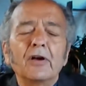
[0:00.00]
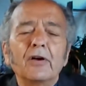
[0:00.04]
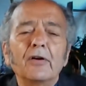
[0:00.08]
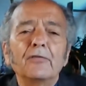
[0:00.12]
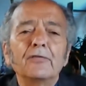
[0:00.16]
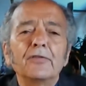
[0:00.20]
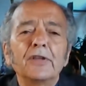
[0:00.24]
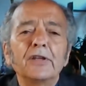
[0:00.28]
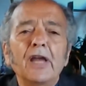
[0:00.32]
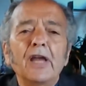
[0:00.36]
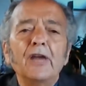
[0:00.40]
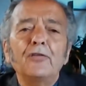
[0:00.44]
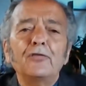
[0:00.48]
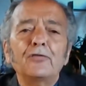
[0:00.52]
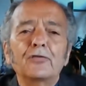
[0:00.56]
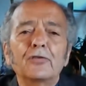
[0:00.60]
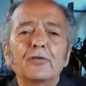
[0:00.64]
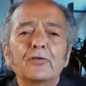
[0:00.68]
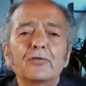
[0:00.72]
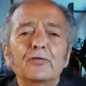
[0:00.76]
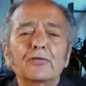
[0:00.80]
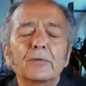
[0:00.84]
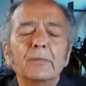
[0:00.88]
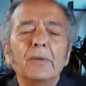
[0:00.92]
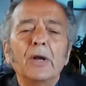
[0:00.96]
of the
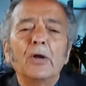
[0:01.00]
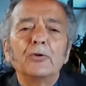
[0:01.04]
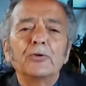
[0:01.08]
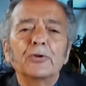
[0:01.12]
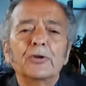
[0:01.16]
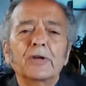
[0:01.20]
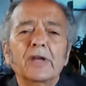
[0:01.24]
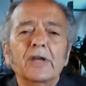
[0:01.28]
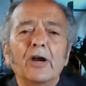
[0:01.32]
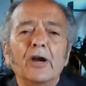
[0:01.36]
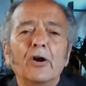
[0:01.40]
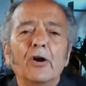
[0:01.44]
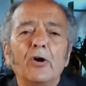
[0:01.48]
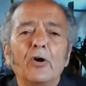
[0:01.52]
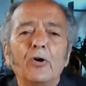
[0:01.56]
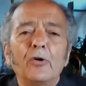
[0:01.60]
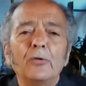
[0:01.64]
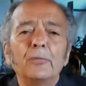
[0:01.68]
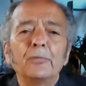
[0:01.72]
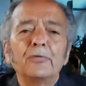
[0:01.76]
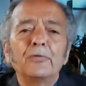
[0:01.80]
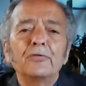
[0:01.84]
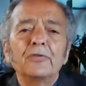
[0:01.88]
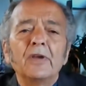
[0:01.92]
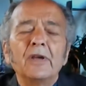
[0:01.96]
cases from elder care
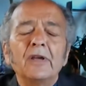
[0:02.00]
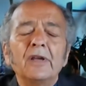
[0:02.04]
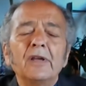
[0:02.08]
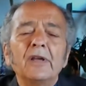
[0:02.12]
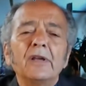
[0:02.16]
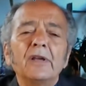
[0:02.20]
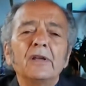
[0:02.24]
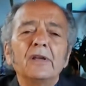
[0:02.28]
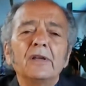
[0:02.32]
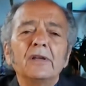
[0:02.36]
homes,